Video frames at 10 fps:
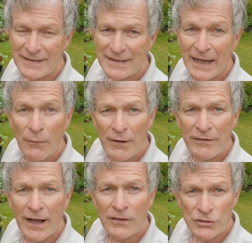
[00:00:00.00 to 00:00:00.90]

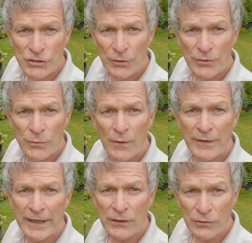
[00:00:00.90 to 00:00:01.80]
However, I'll show you what
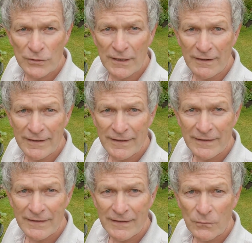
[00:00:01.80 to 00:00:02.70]
they looked like
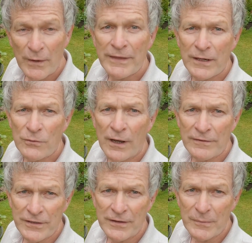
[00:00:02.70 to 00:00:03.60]
when they arrived in the